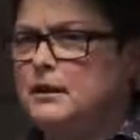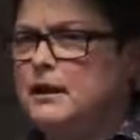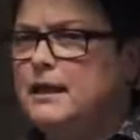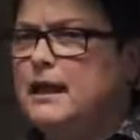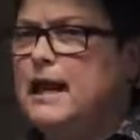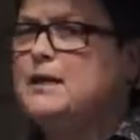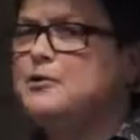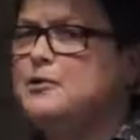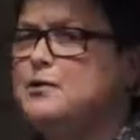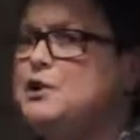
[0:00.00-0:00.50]

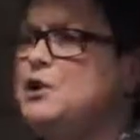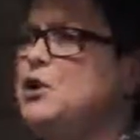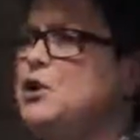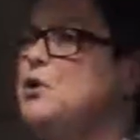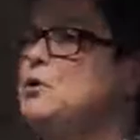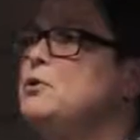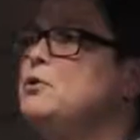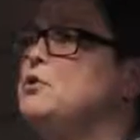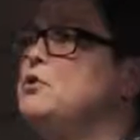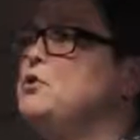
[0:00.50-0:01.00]
it actually
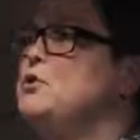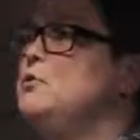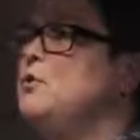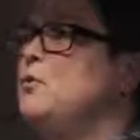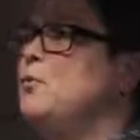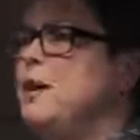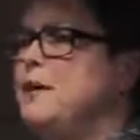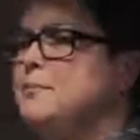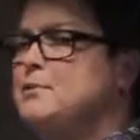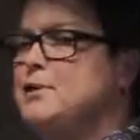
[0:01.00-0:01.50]
goes to
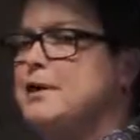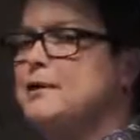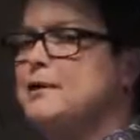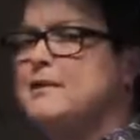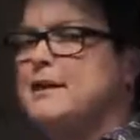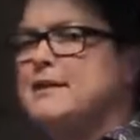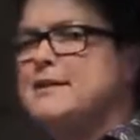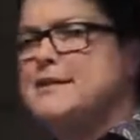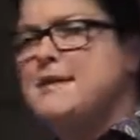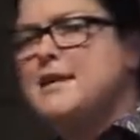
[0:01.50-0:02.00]
a
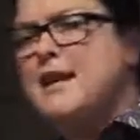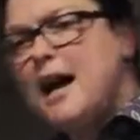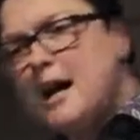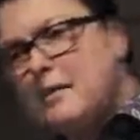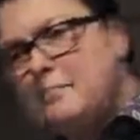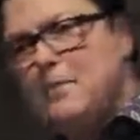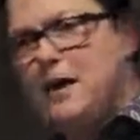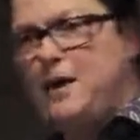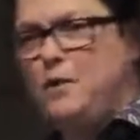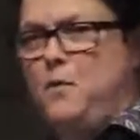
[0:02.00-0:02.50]
website that's
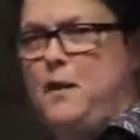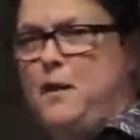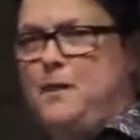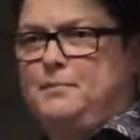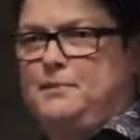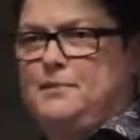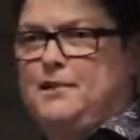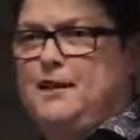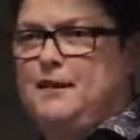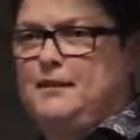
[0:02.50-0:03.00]
not my
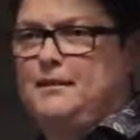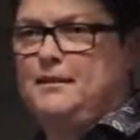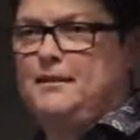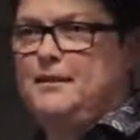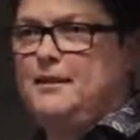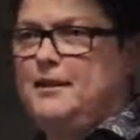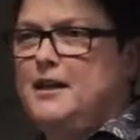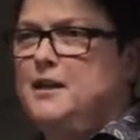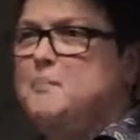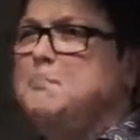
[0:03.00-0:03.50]
website.
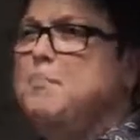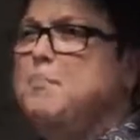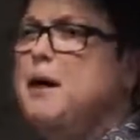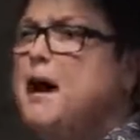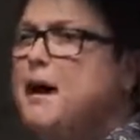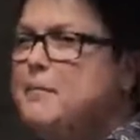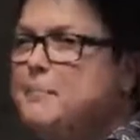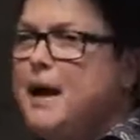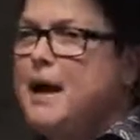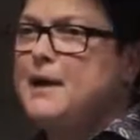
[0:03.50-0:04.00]
It
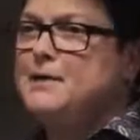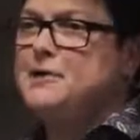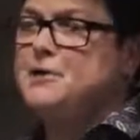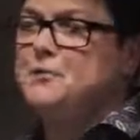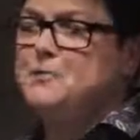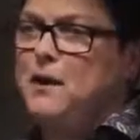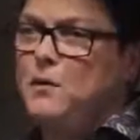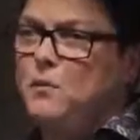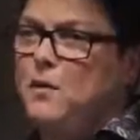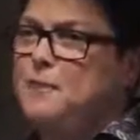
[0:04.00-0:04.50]

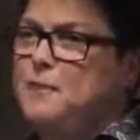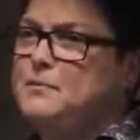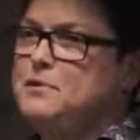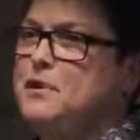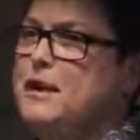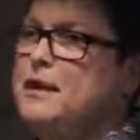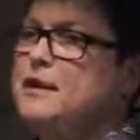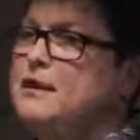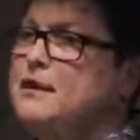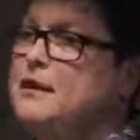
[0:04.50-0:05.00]
bypasses my
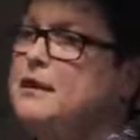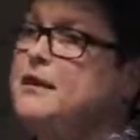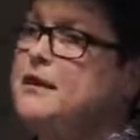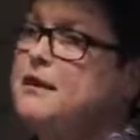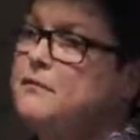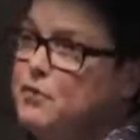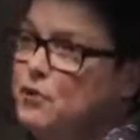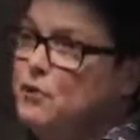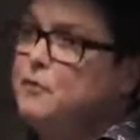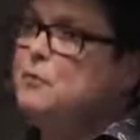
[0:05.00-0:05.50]
website and can
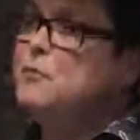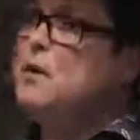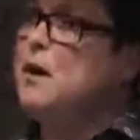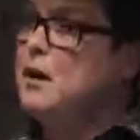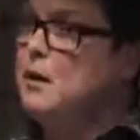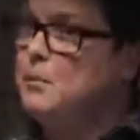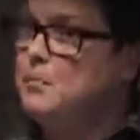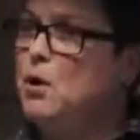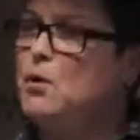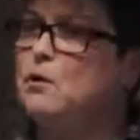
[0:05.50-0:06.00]
give you
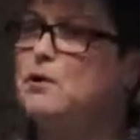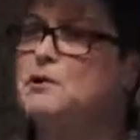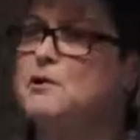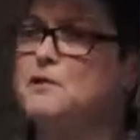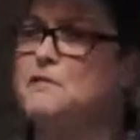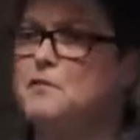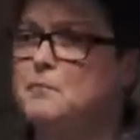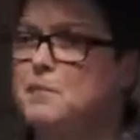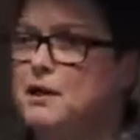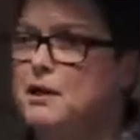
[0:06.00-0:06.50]
bogus
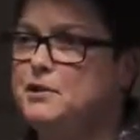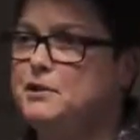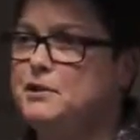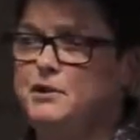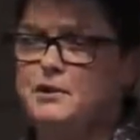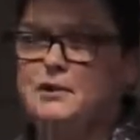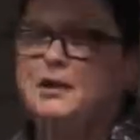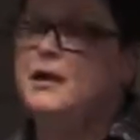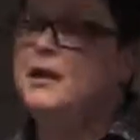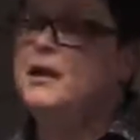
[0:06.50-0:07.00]

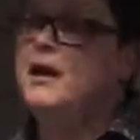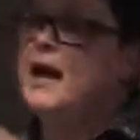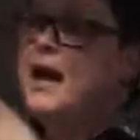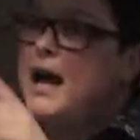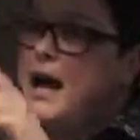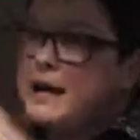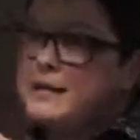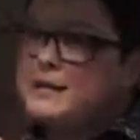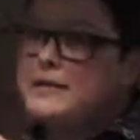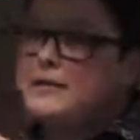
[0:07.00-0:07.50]
information.
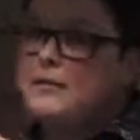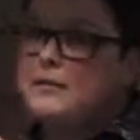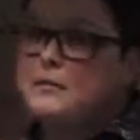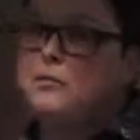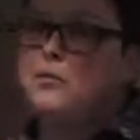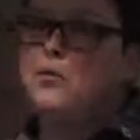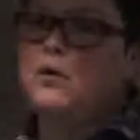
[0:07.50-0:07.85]
Excellent